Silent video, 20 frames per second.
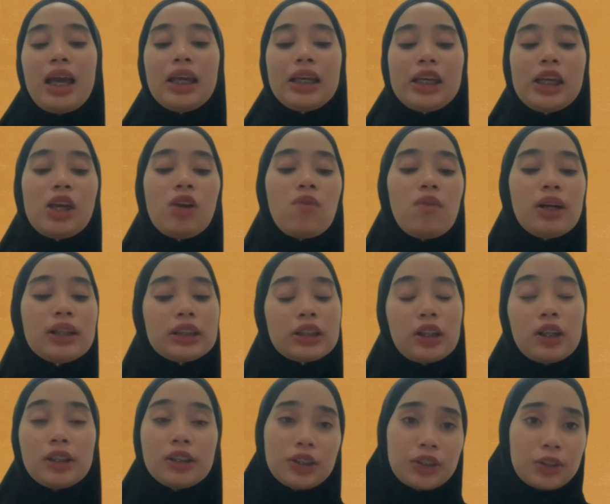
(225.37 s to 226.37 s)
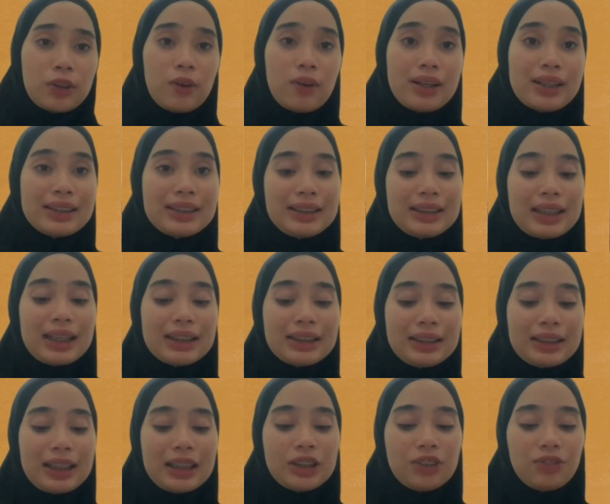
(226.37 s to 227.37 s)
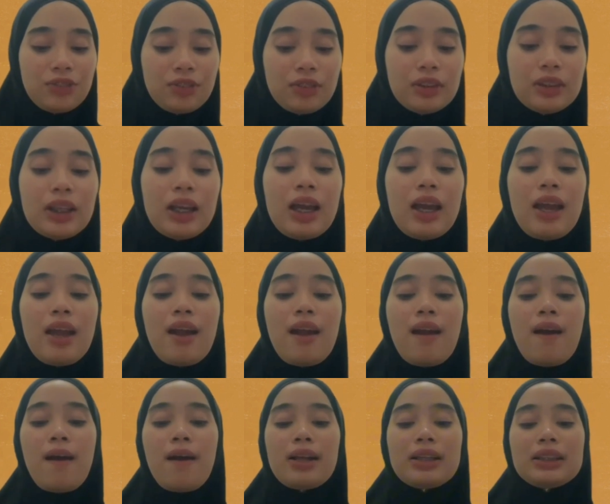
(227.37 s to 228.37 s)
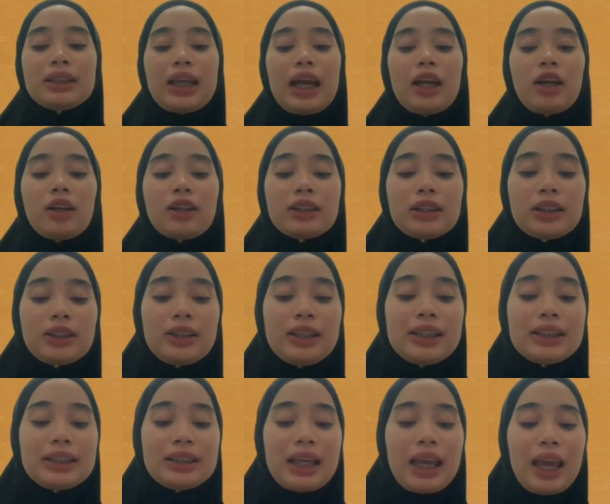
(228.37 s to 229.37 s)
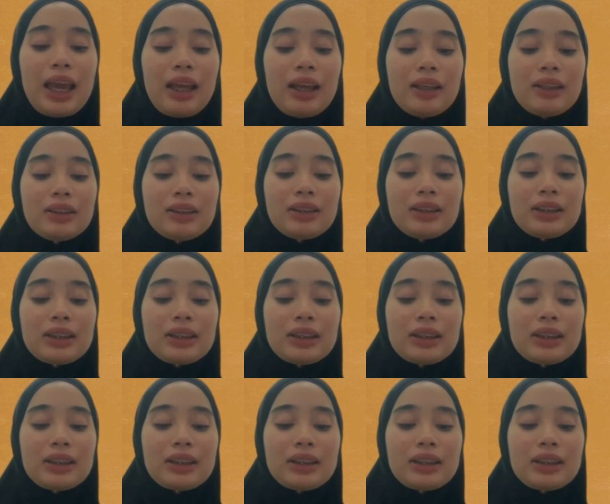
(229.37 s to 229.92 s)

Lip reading: He was also a successful psychiatrist and